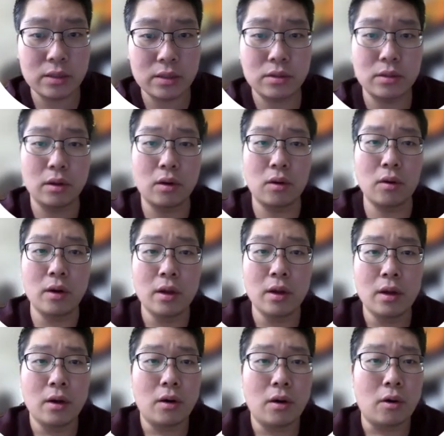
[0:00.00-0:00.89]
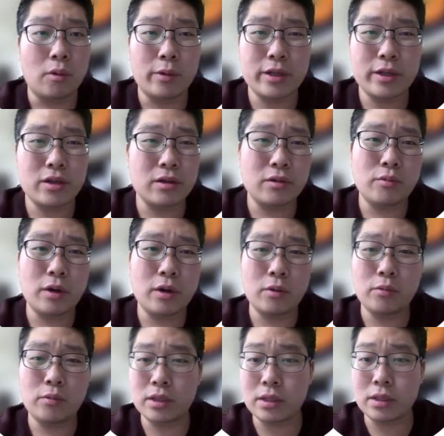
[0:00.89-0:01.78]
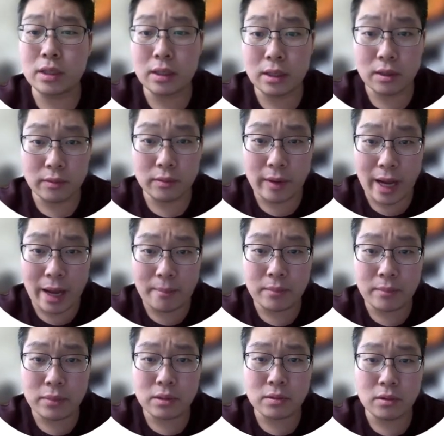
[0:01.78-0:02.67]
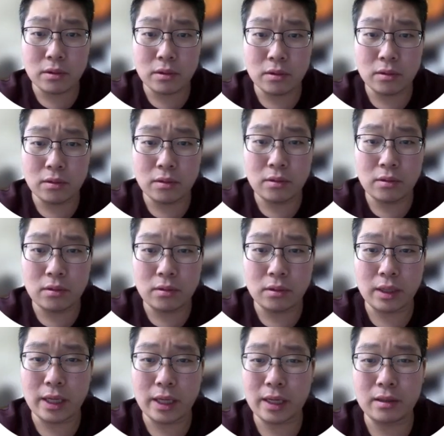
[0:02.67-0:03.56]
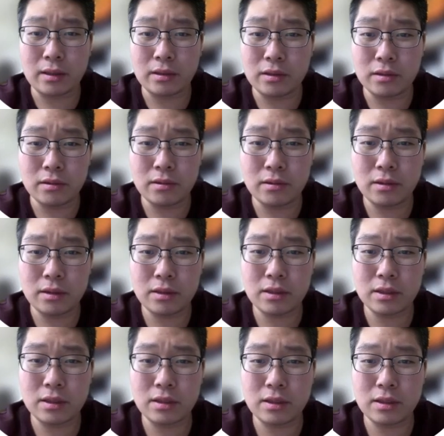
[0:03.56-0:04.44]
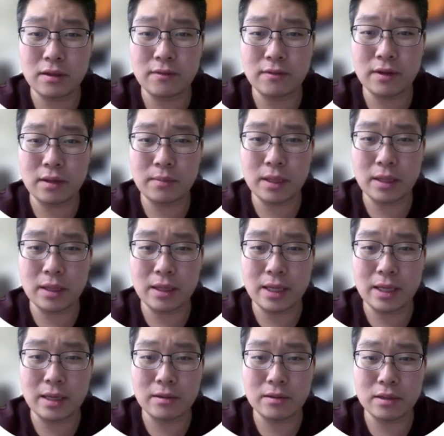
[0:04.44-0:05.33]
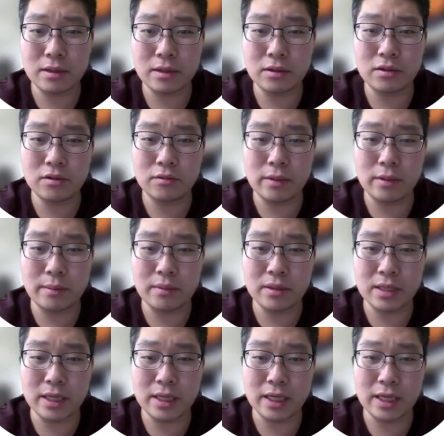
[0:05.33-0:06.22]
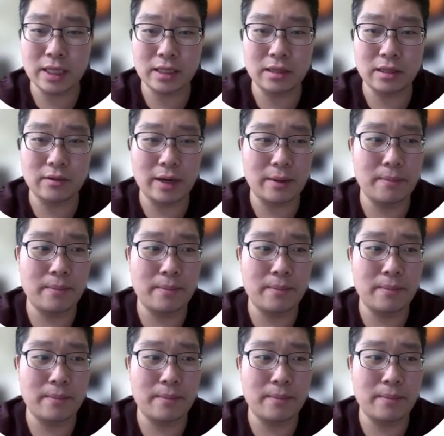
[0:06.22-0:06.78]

So original one was gram. So all I'm gonna do is just divide it by 1,000 to represent it as a gram.